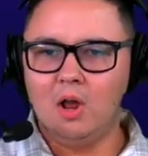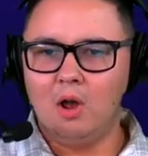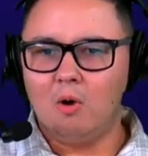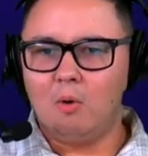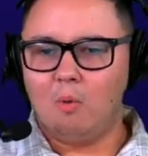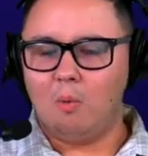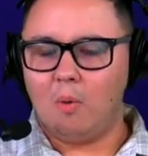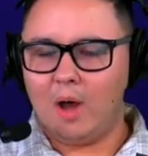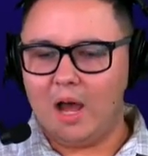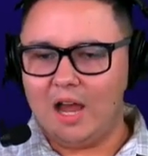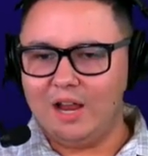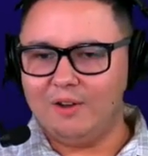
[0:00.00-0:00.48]

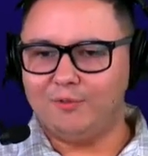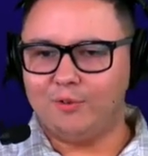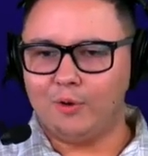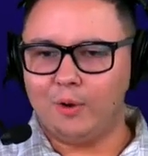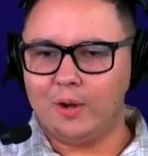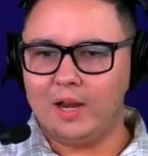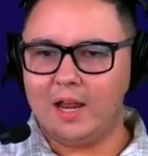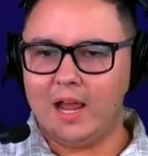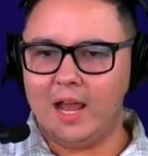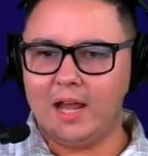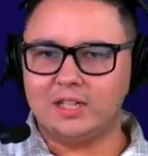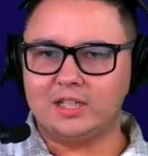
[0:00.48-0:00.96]
Y for
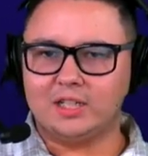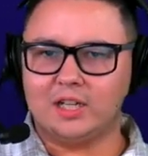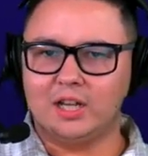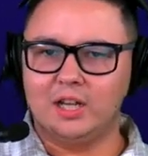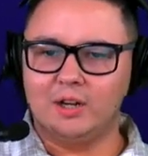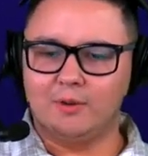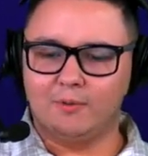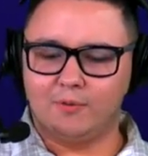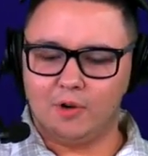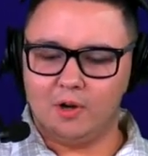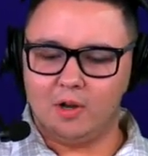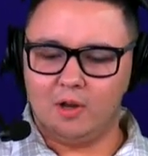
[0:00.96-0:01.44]
yes,
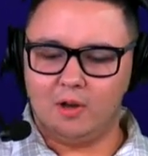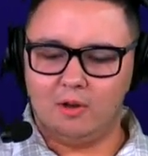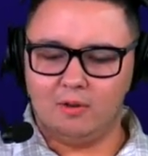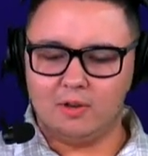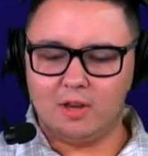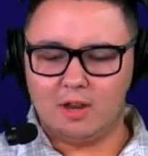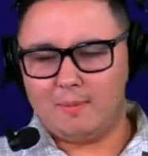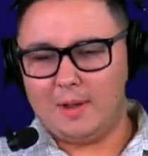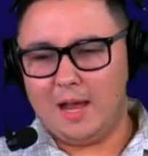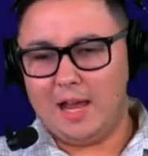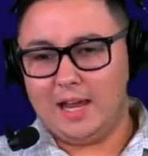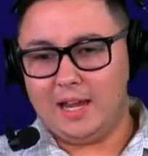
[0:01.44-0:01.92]
in for no.
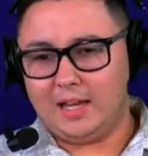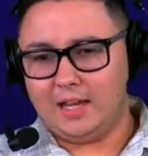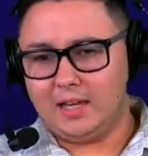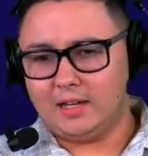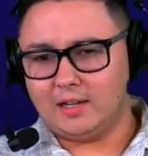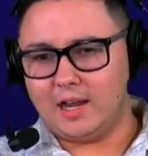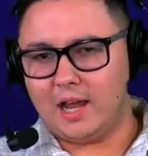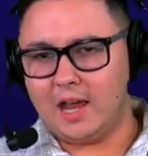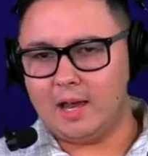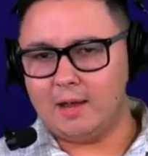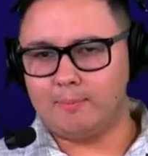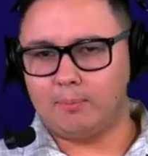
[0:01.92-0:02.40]
You might get
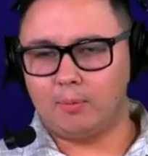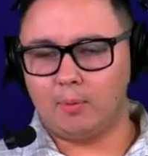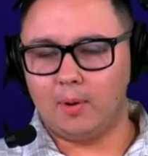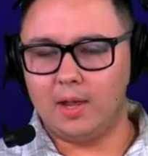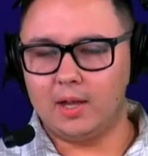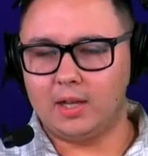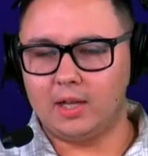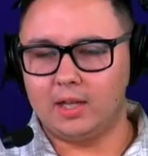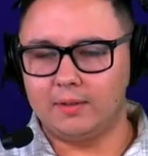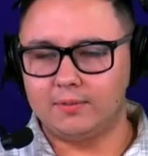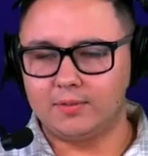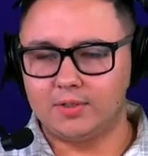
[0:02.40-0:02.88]
an ad
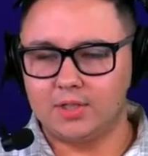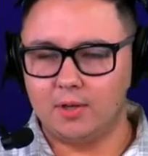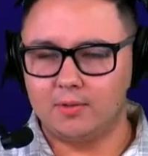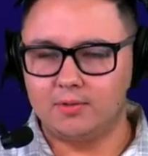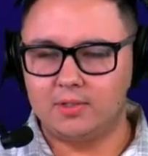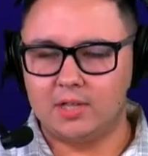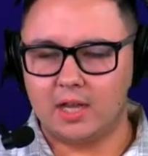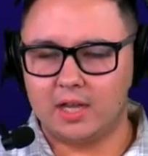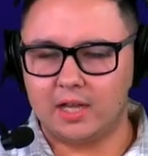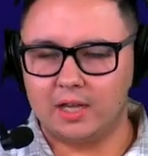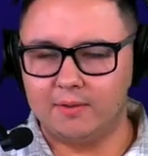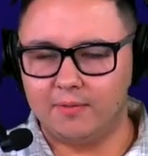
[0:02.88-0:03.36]
break. If so,
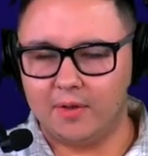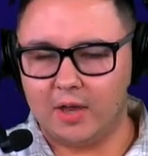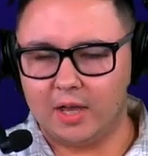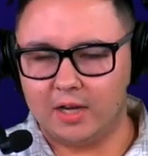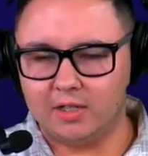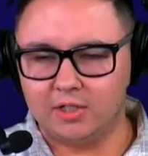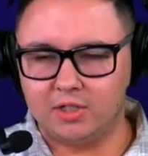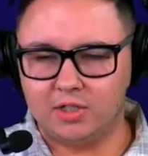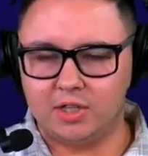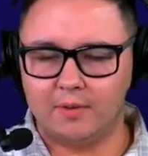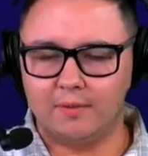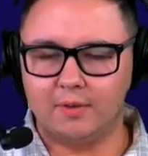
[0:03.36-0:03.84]
take
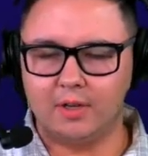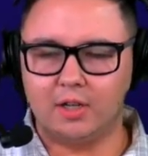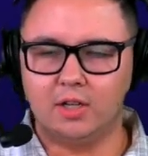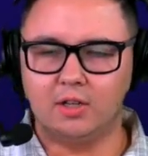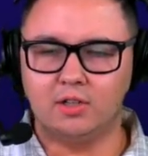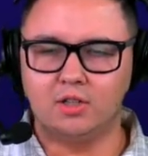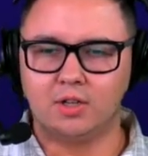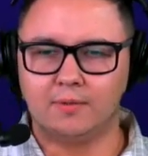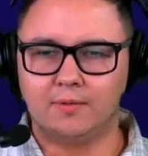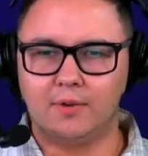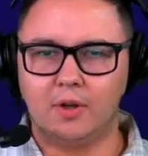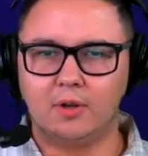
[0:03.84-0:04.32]
advantage of it.
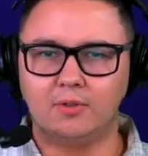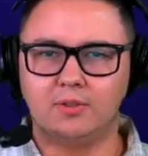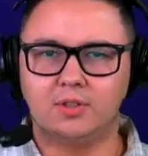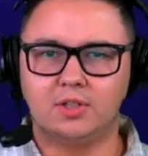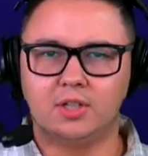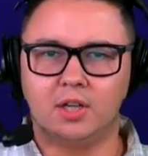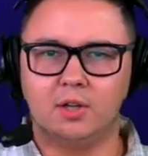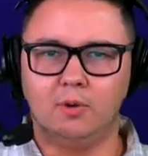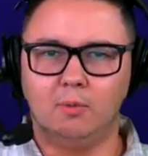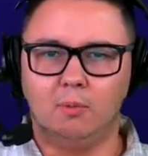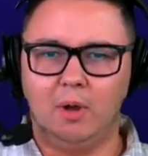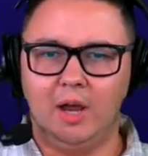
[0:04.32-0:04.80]
Get your votes
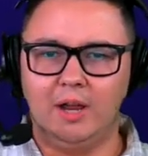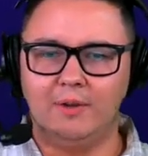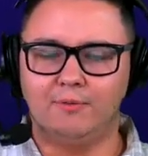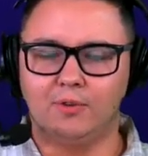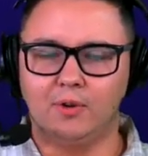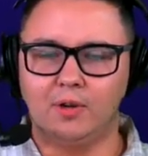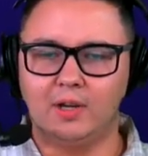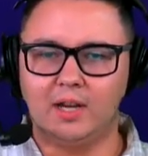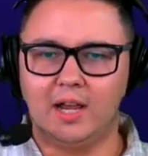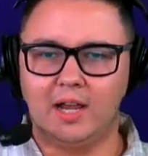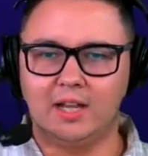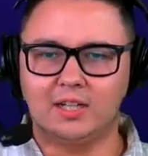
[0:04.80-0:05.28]
in. Y
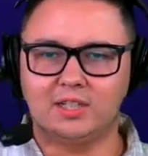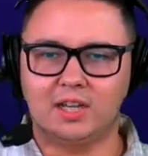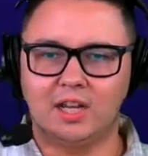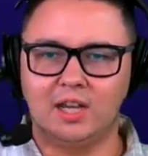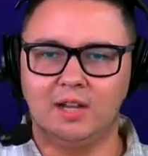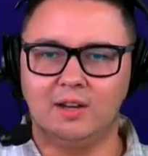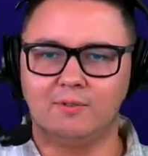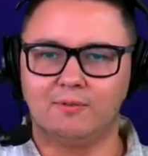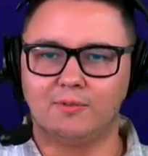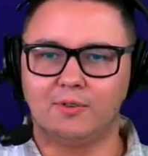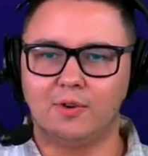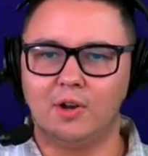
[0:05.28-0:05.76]
for yes,
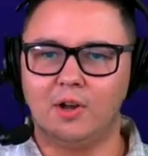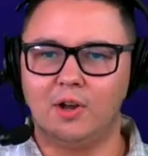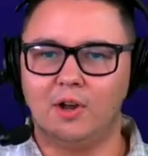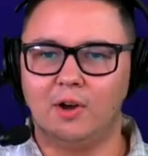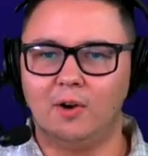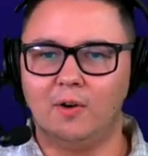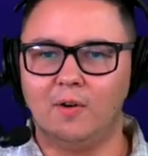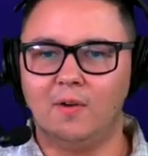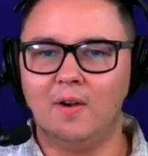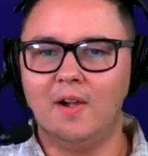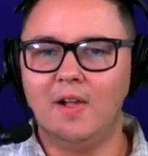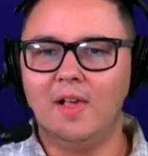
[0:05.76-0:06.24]
in for
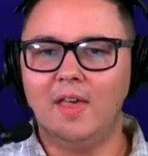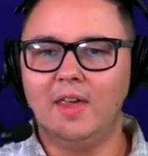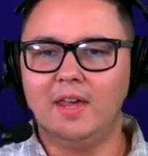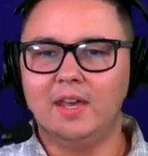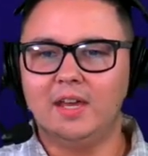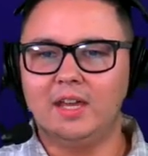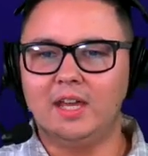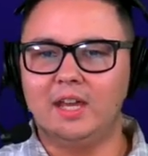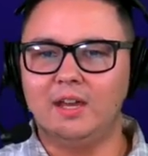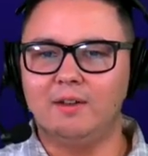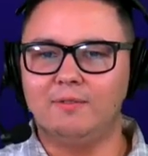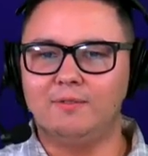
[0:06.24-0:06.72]
no,
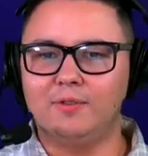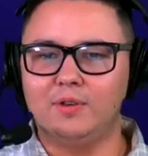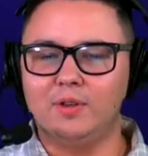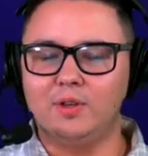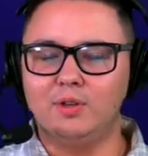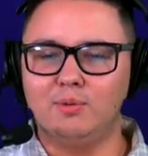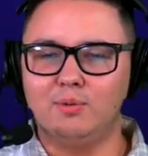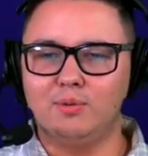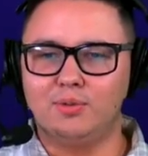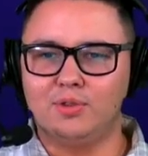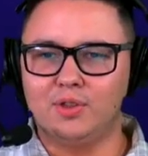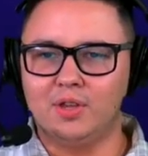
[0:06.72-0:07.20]
if
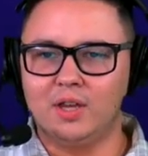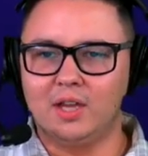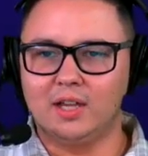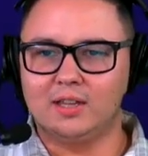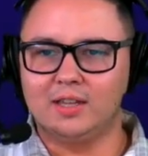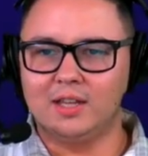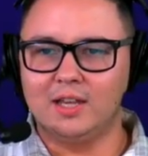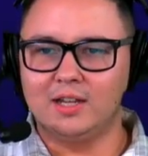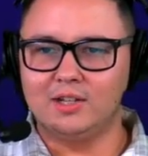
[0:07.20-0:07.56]
you think that